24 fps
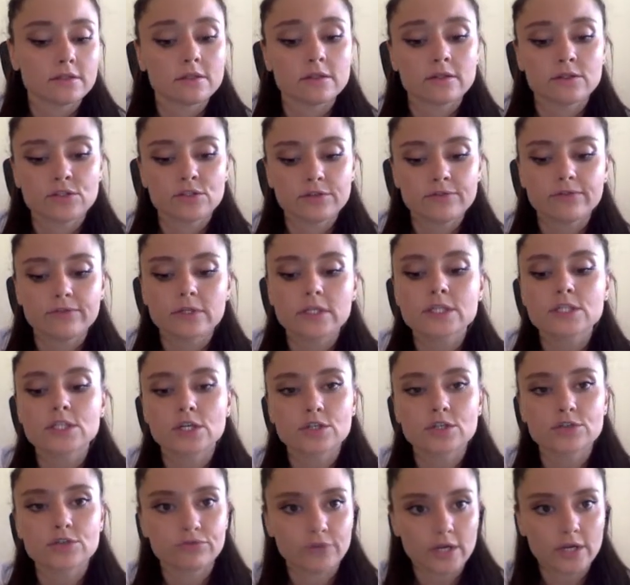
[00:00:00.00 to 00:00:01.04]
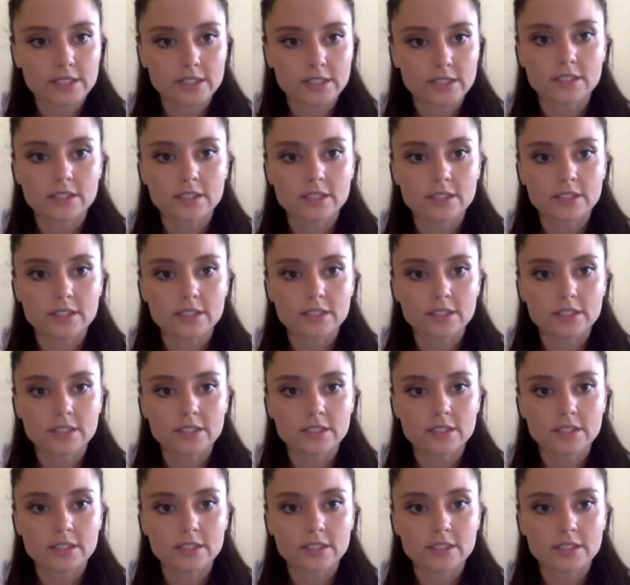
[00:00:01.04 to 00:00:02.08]
different search phrases, you
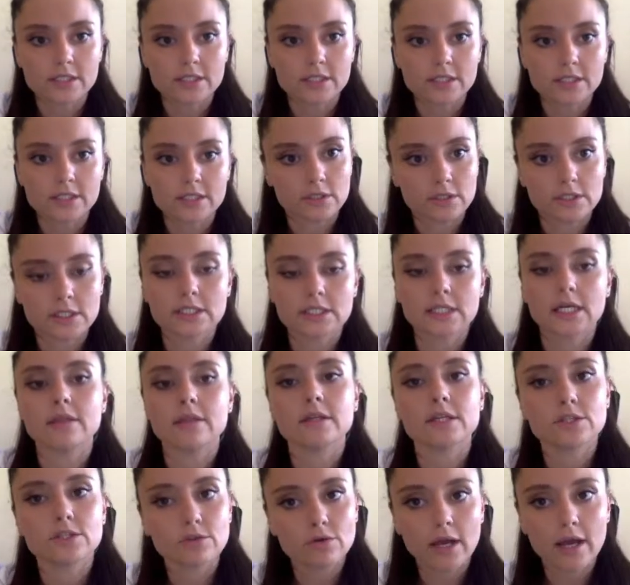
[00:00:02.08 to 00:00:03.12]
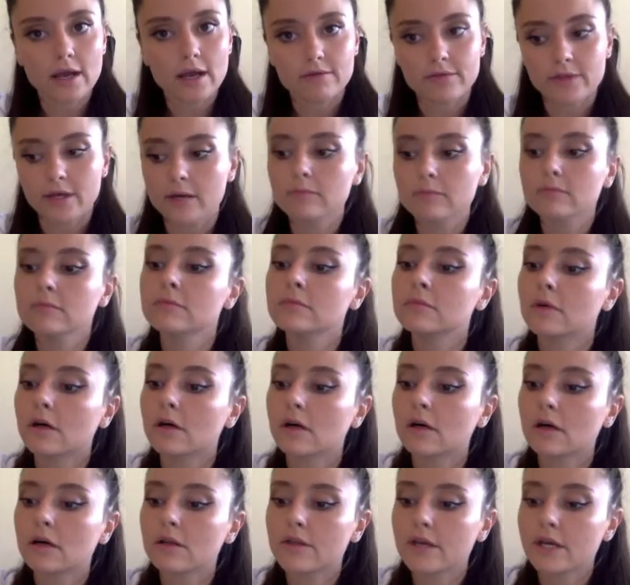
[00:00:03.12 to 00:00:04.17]
need to first understand that you have them,
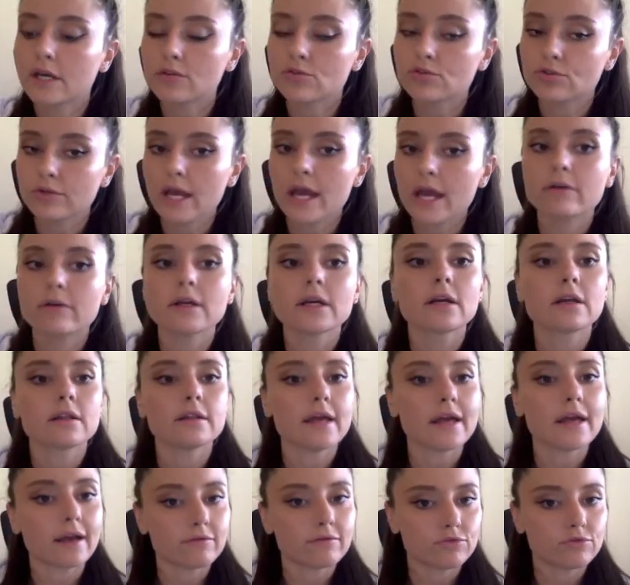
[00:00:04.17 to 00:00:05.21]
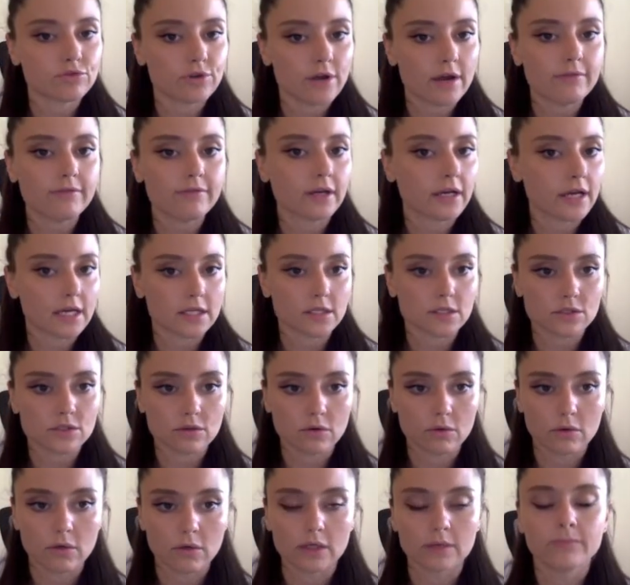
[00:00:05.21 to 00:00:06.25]
they're generic, they have traffic, and
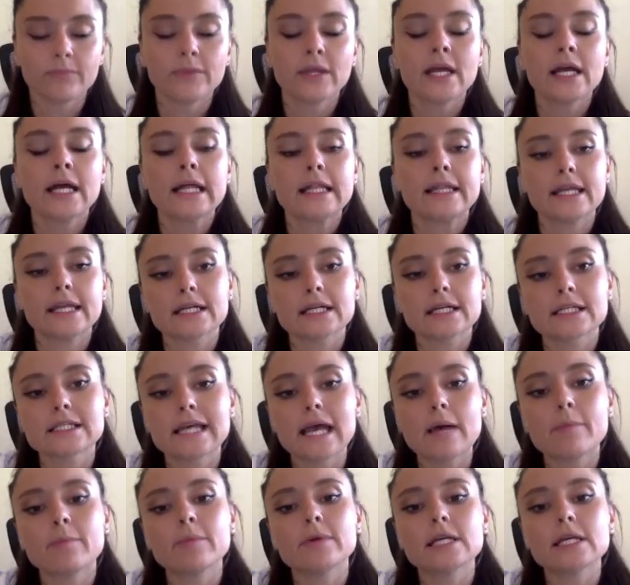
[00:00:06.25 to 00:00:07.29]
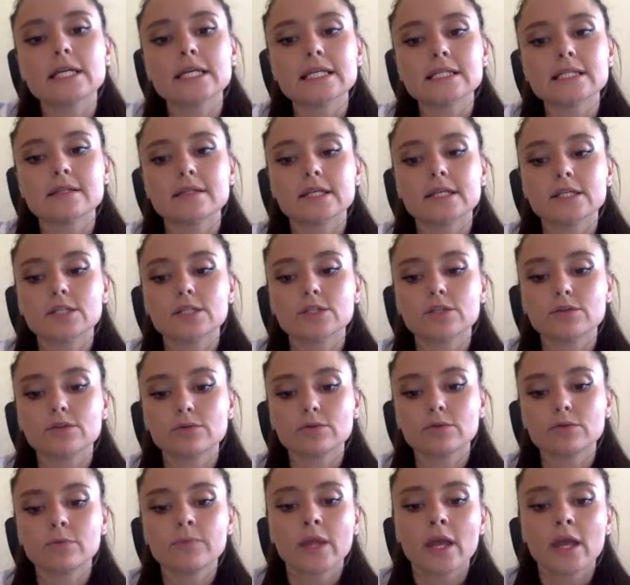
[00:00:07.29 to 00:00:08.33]
so on. Next step is that
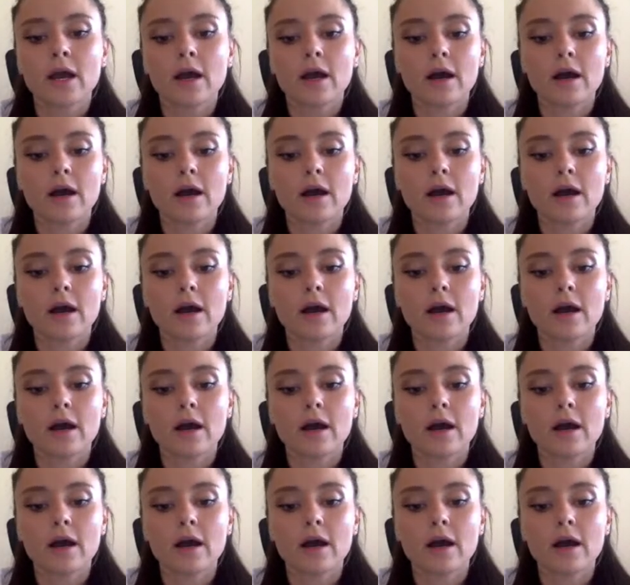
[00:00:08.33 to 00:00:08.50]
you